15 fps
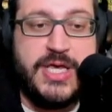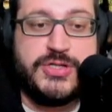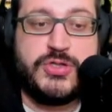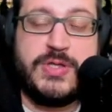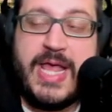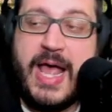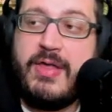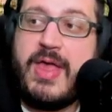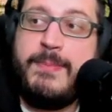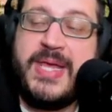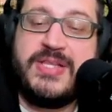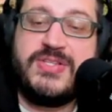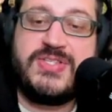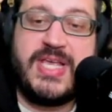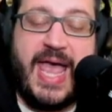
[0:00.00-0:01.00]
So now that
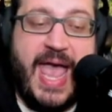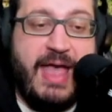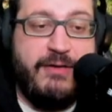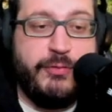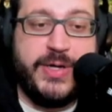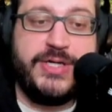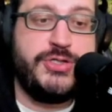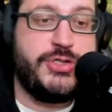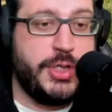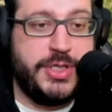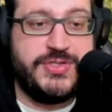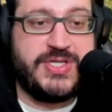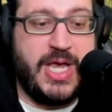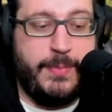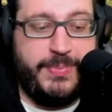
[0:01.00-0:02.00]
means every
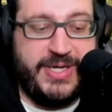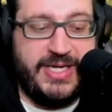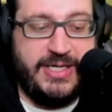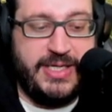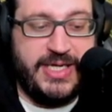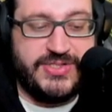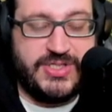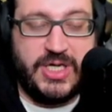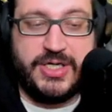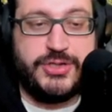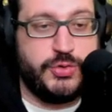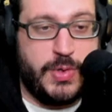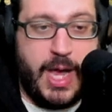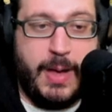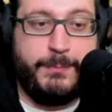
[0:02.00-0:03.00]
insurance company is going to
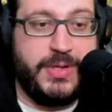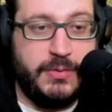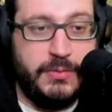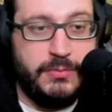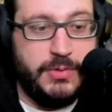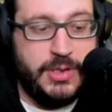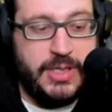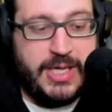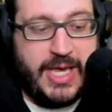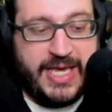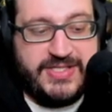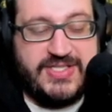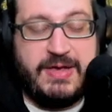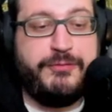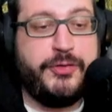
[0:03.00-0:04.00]
drop you,
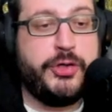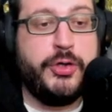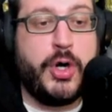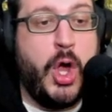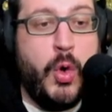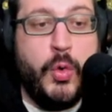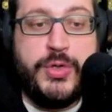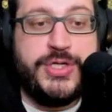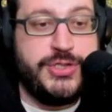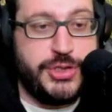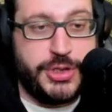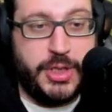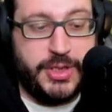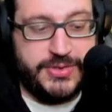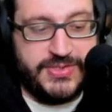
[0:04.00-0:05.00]
except for your own
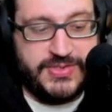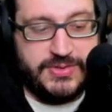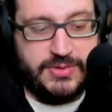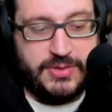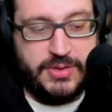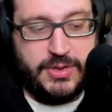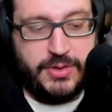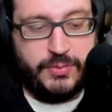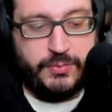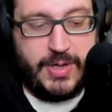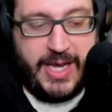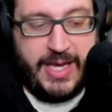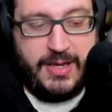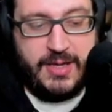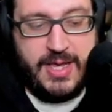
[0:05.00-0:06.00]
insurance,
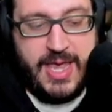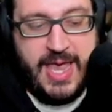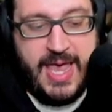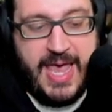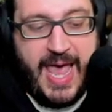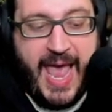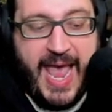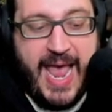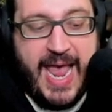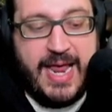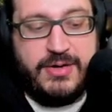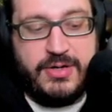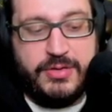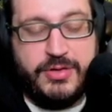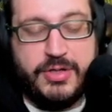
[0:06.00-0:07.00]
right?
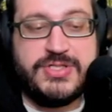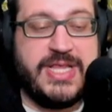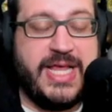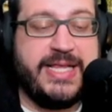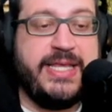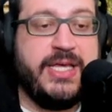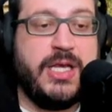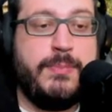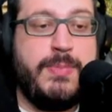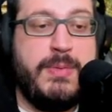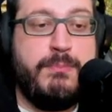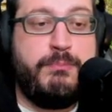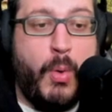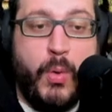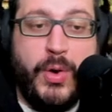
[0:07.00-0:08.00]
And there's likely going to be
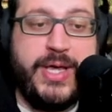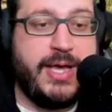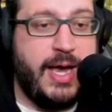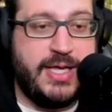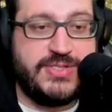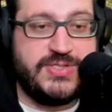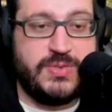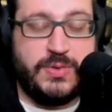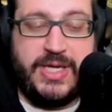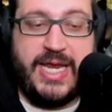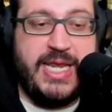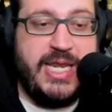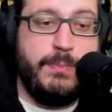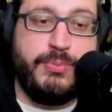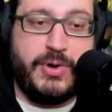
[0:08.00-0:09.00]
boycotts on
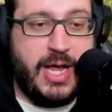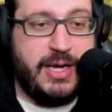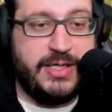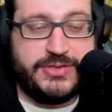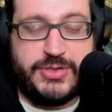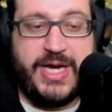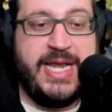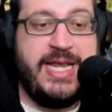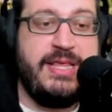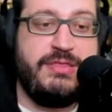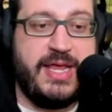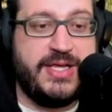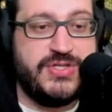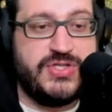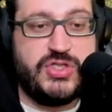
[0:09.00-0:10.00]
any product or
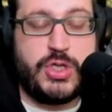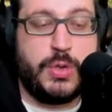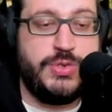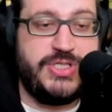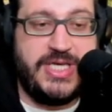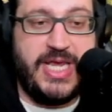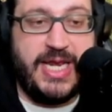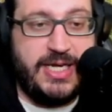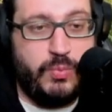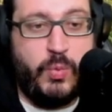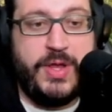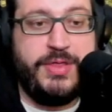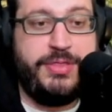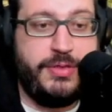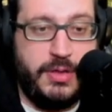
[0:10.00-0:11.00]
anything associated
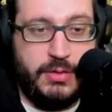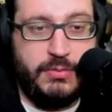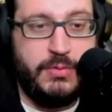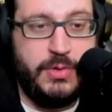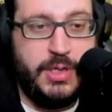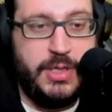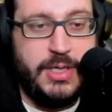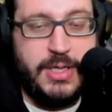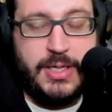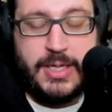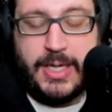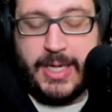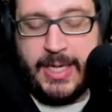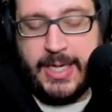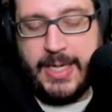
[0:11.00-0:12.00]
with
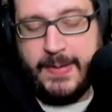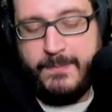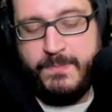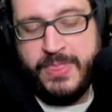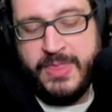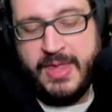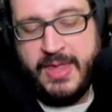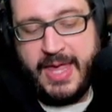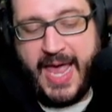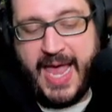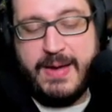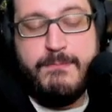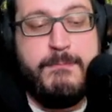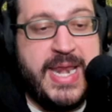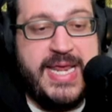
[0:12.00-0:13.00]
you.
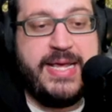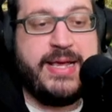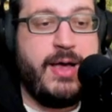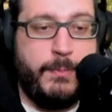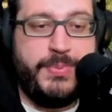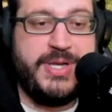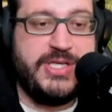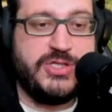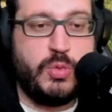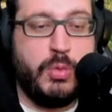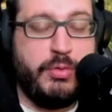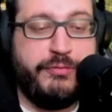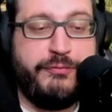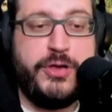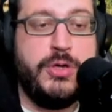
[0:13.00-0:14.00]
And many companies
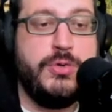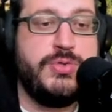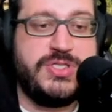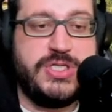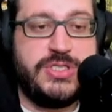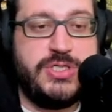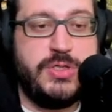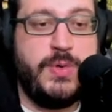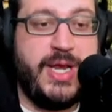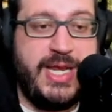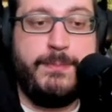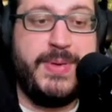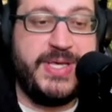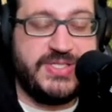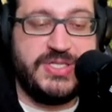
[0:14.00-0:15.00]
will refuse to do
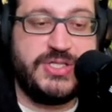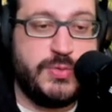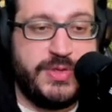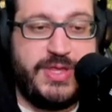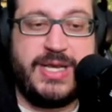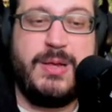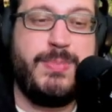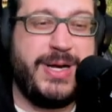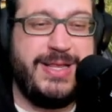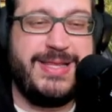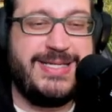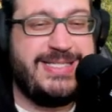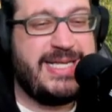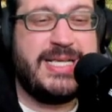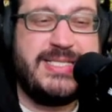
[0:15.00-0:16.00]
any business with anybody
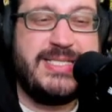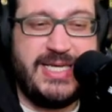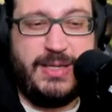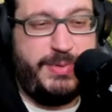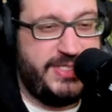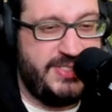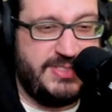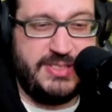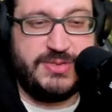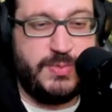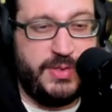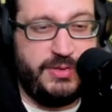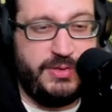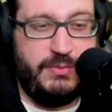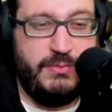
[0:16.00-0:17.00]
that does any business
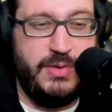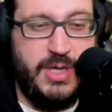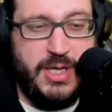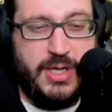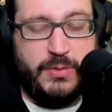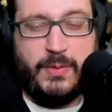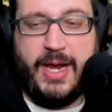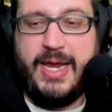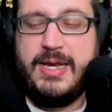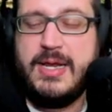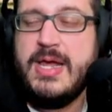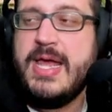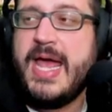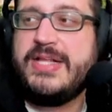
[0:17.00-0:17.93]
with you, right?